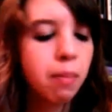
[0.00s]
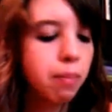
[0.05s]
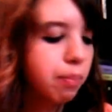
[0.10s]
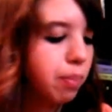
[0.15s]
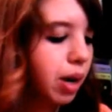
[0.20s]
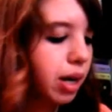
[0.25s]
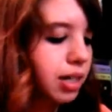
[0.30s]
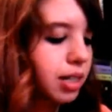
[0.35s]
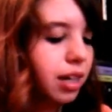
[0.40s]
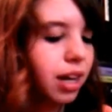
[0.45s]

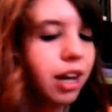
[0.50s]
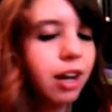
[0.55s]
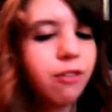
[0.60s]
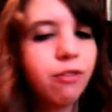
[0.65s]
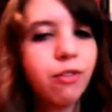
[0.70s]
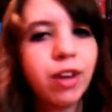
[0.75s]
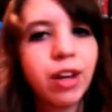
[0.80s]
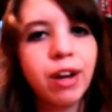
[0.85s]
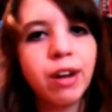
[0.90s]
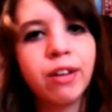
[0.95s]
But I
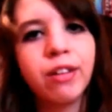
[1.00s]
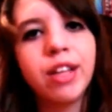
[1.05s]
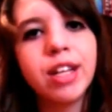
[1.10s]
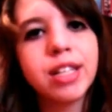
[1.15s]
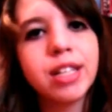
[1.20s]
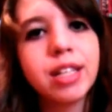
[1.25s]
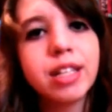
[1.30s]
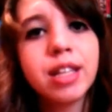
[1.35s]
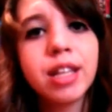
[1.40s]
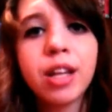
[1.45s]
figured
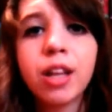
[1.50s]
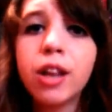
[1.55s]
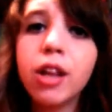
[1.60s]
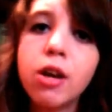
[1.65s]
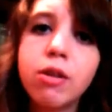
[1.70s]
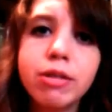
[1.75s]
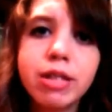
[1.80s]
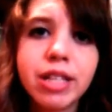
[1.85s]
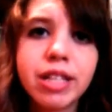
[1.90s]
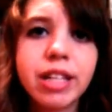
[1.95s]
this is the
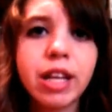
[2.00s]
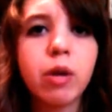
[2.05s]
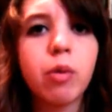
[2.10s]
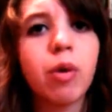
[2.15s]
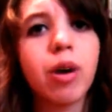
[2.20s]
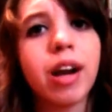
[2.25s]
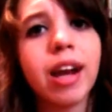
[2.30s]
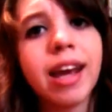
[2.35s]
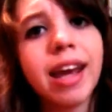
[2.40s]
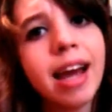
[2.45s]
closest thing
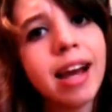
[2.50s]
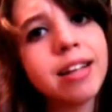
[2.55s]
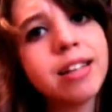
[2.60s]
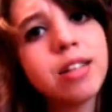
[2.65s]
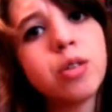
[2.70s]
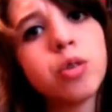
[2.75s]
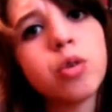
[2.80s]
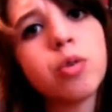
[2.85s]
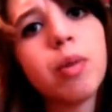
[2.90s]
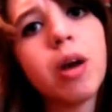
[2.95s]
we're going to get
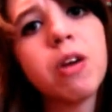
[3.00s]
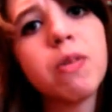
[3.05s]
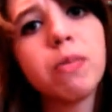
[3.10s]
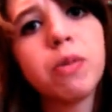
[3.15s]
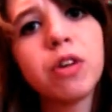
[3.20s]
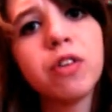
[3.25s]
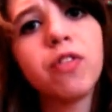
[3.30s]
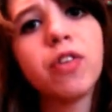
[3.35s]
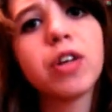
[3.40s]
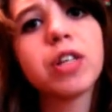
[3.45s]
to my
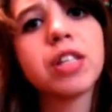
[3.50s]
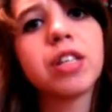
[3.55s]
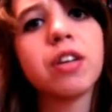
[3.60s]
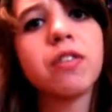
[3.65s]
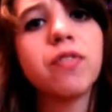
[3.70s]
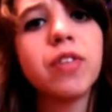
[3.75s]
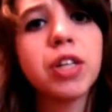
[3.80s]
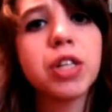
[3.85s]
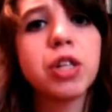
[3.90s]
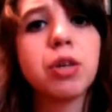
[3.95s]
first
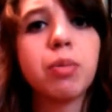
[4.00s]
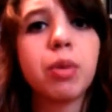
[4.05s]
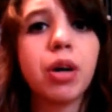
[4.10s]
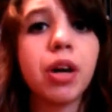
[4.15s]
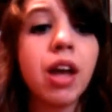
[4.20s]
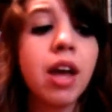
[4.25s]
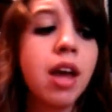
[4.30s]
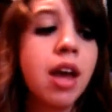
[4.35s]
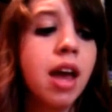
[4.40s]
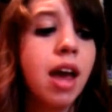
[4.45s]
nonfiction book.
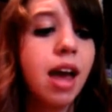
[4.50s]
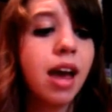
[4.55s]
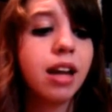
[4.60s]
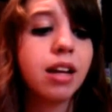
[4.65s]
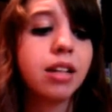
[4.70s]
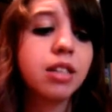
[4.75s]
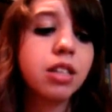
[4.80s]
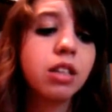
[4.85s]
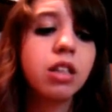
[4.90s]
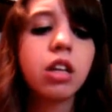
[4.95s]
And
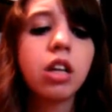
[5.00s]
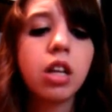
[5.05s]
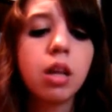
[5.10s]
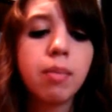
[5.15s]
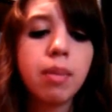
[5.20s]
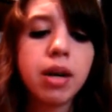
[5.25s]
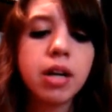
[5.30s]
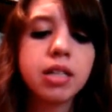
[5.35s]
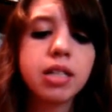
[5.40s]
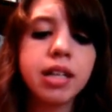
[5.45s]
it's a little
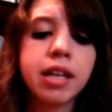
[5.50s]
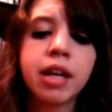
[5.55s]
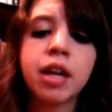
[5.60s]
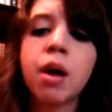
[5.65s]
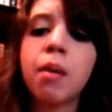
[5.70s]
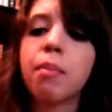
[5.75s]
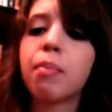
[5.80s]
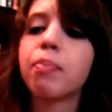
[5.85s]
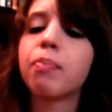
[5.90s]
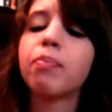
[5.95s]
embarrassing,
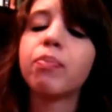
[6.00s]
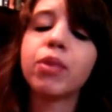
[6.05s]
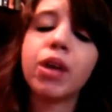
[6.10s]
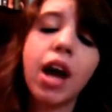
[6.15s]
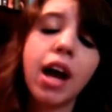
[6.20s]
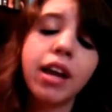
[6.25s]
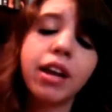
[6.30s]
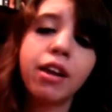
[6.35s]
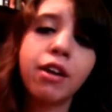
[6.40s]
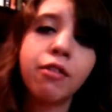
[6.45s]

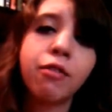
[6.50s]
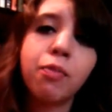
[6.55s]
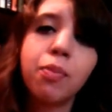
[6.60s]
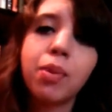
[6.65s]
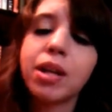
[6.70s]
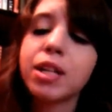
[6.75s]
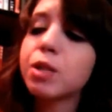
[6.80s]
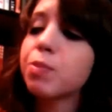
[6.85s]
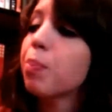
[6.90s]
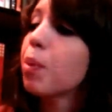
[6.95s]
kind of, but
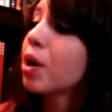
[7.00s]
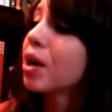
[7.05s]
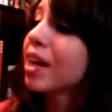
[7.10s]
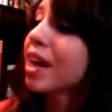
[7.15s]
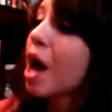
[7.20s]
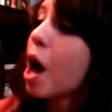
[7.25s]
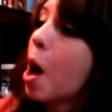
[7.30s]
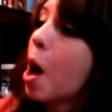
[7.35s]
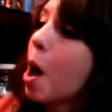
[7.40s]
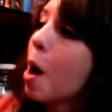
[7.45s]
it's Burning
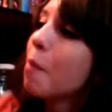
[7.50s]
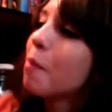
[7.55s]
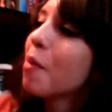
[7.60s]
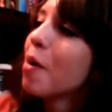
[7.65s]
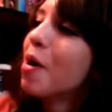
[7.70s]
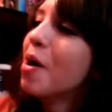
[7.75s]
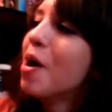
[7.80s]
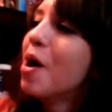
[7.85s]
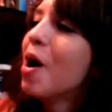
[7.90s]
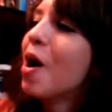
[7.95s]
Up,
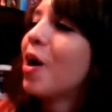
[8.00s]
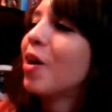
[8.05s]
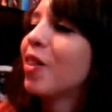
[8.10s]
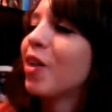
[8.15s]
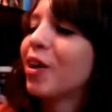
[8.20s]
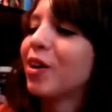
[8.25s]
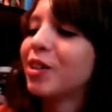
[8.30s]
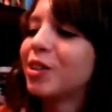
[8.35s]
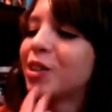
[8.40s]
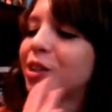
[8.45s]

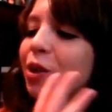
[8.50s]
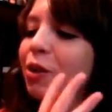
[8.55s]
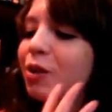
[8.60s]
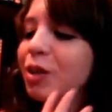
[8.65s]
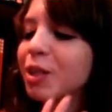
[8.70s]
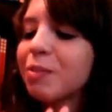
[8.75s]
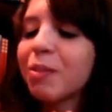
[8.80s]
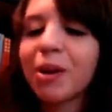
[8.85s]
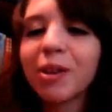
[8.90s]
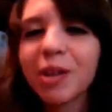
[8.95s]
the
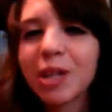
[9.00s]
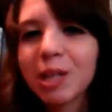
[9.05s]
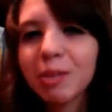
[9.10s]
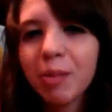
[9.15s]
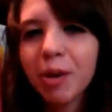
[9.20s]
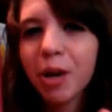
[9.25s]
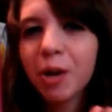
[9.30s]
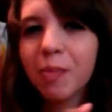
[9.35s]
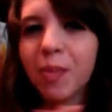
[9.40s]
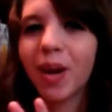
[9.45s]
Jonas Brothers
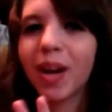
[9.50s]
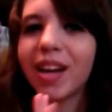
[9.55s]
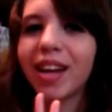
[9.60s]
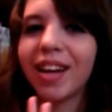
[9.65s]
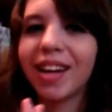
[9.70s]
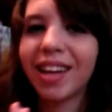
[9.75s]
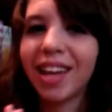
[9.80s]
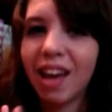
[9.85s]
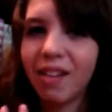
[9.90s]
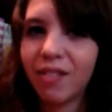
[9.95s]
book
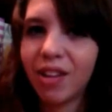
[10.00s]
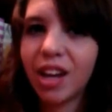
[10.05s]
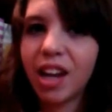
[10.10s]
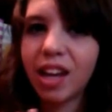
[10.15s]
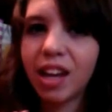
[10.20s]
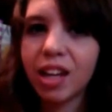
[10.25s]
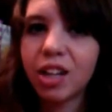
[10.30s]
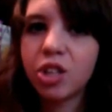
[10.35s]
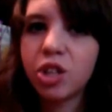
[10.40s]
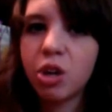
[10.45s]
by Kevin,
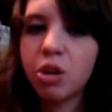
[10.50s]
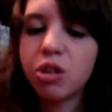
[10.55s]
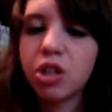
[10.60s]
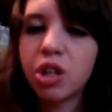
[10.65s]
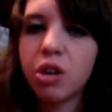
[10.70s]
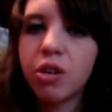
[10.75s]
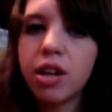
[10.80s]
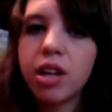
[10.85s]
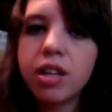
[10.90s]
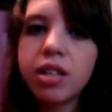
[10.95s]
Nick, and Joe
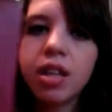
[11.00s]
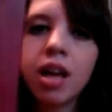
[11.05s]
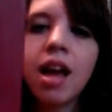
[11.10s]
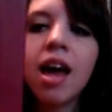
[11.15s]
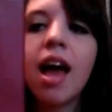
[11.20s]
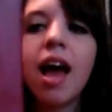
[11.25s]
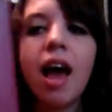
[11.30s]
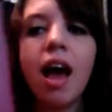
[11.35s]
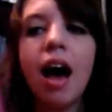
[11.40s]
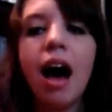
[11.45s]
Jonas.
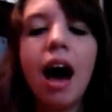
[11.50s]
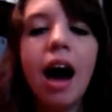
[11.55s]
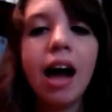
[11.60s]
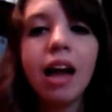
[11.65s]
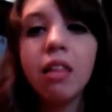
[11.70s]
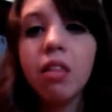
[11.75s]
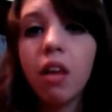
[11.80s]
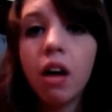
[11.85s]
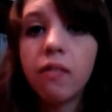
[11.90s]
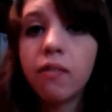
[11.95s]
I
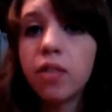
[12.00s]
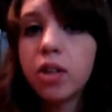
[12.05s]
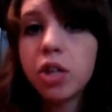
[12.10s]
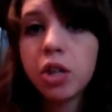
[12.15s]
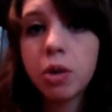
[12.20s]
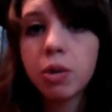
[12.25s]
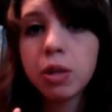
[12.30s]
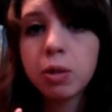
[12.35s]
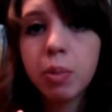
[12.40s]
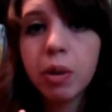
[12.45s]
love the
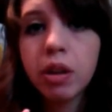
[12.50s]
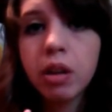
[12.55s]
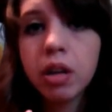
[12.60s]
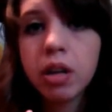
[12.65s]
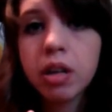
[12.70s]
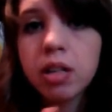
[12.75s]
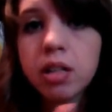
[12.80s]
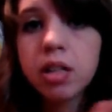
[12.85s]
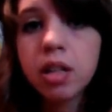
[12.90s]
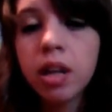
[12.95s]
Jonas
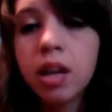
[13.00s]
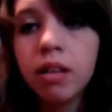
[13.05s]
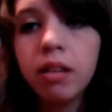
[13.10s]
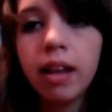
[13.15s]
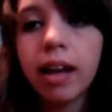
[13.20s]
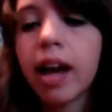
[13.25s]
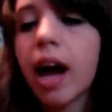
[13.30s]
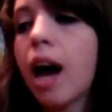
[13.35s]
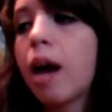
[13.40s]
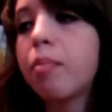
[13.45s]
Brothers.
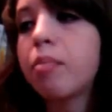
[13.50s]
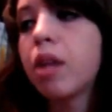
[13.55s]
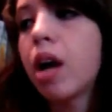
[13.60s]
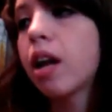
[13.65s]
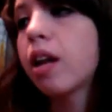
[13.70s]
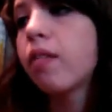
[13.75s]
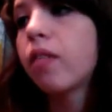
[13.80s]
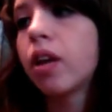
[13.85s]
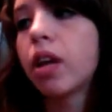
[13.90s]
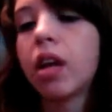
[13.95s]
Like, I'm not
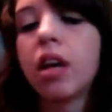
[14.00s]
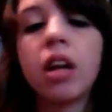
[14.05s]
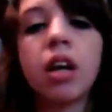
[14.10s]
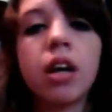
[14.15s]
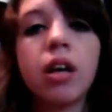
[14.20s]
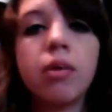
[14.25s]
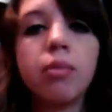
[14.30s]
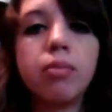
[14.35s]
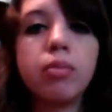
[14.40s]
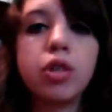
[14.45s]
even
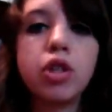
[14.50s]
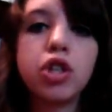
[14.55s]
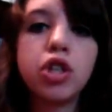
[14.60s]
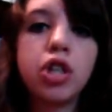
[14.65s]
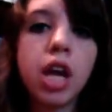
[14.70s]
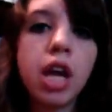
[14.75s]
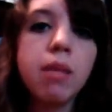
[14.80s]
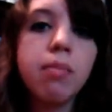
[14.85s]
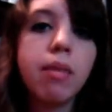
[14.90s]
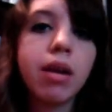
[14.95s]
gonna
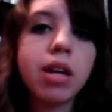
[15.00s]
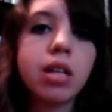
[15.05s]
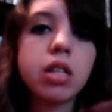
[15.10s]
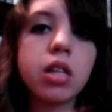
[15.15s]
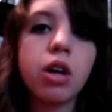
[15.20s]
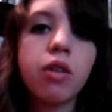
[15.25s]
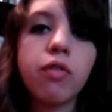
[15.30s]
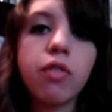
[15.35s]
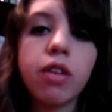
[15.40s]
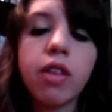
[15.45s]
shame
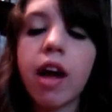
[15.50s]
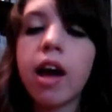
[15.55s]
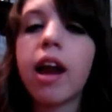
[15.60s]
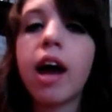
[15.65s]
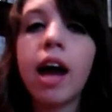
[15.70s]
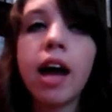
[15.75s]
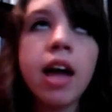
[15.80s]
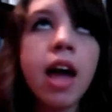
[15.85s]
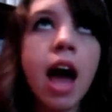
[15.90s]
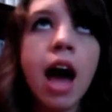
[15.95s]
myself for that.
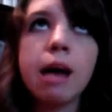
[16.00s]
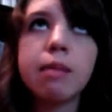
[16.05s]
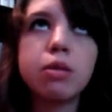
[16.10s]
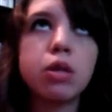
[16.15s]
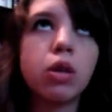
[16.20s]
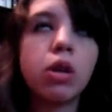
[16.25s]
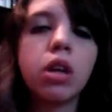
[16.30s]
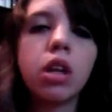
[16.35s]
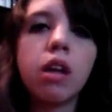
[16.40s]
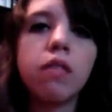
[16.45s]
I
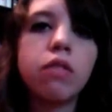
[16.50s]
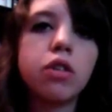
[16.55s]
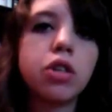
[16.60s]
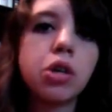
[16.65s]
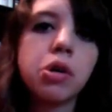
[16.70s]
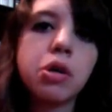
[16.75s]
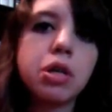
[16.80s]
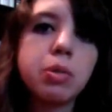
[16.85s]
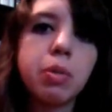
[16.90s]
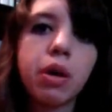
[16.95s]
absolutely love the
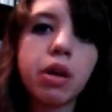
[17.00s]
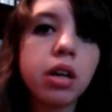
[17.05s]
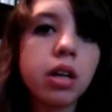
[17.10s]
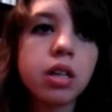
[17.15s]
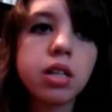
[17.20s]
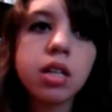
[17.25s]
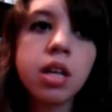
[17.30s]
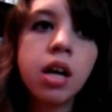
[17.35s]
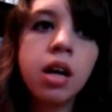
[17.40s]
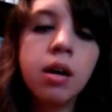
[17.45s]
Jonas
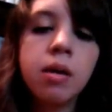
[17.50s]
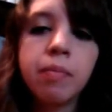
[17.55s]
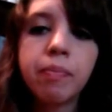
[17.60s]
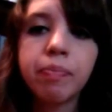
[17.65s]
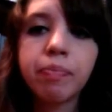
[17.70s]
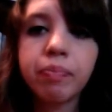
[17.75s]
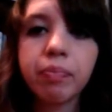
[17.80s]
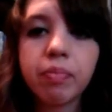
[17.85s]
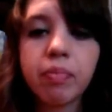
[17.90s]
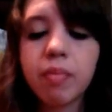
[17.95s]
Brothers.
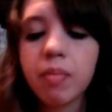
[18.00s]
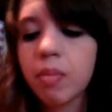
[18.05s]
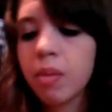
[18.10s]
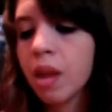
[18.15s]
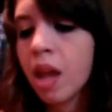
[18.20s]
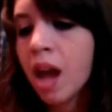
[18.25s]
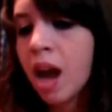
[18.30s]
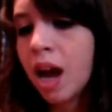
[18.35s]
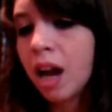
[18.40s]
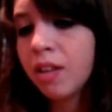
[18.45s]

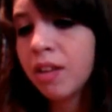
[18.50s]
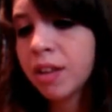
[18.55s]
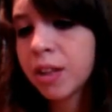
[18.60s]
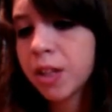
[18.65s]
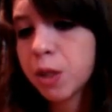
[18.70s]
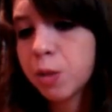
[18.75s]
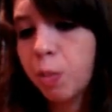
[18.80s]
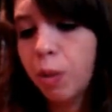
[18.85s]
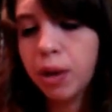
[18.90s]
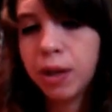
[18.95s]
I think
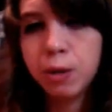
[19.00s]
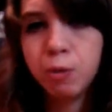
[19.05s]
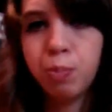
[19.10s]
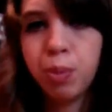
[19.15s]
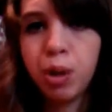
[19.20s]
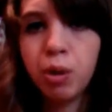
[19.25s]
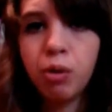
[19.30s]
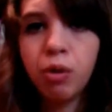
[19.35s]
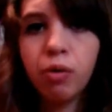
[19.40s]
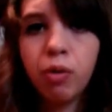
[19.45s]
this book is
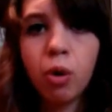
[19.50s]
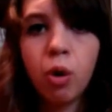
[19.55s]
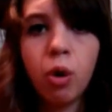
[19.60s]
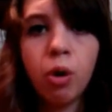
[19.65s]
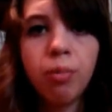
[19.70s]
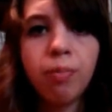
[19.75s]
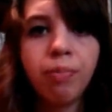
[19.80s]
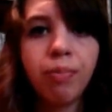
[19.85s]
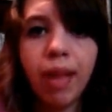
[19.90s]
beautiful.